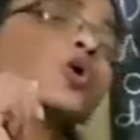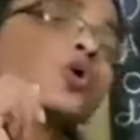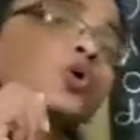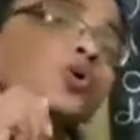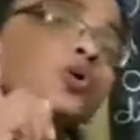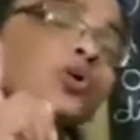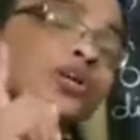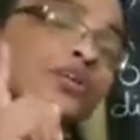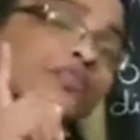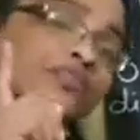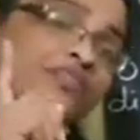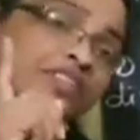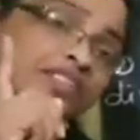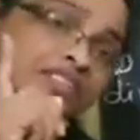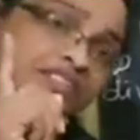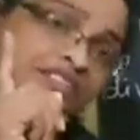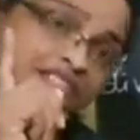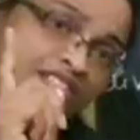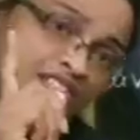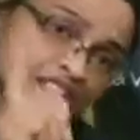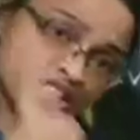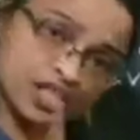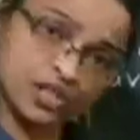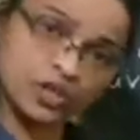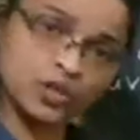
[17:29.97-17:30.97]
if the
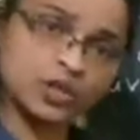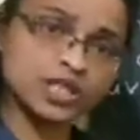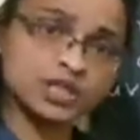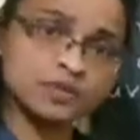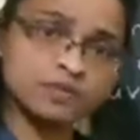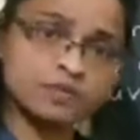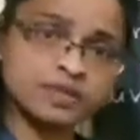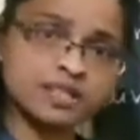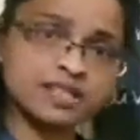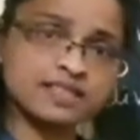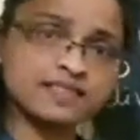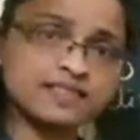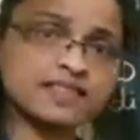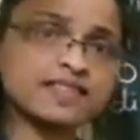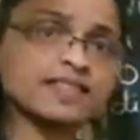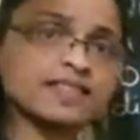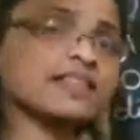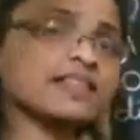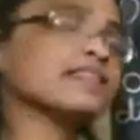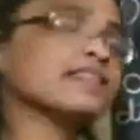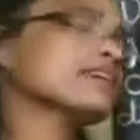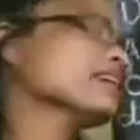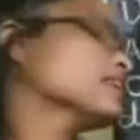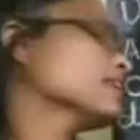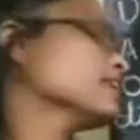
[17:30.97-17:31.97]
0 is
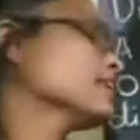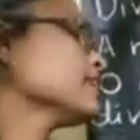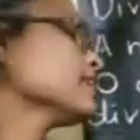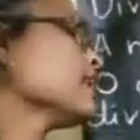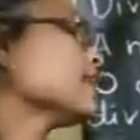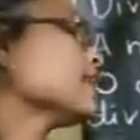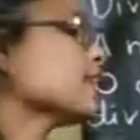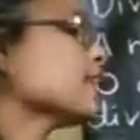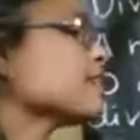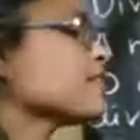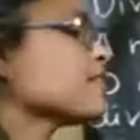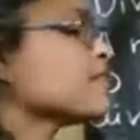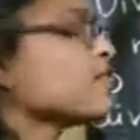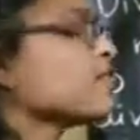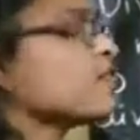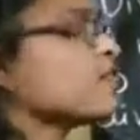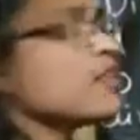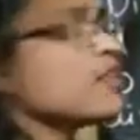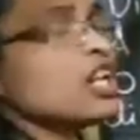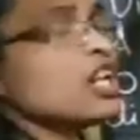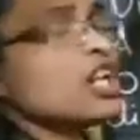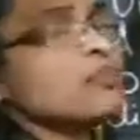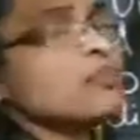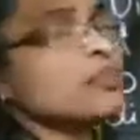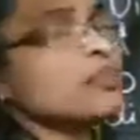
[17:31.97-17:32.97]
present, then that full
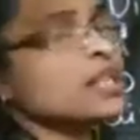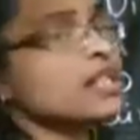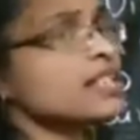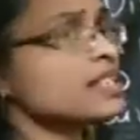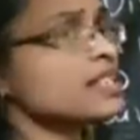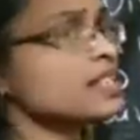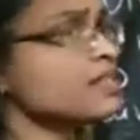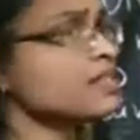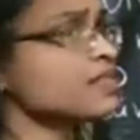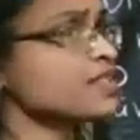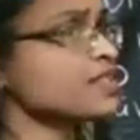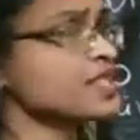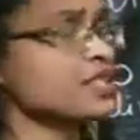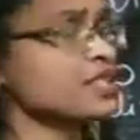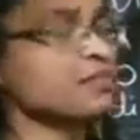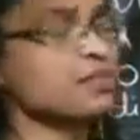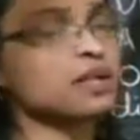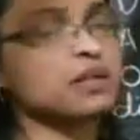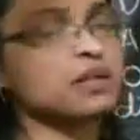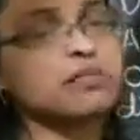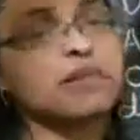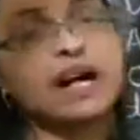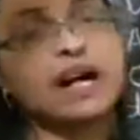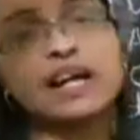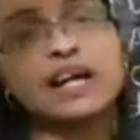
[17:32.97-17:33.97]
number is divisible
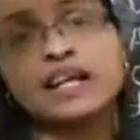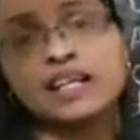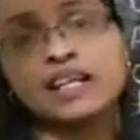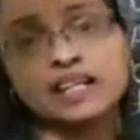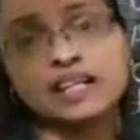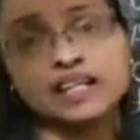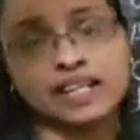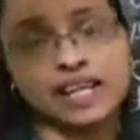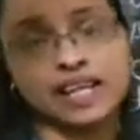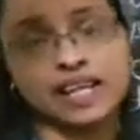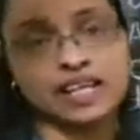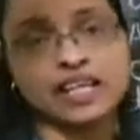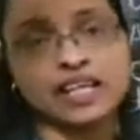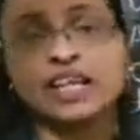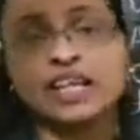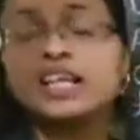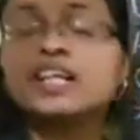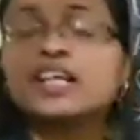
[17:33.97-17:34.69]
by 10.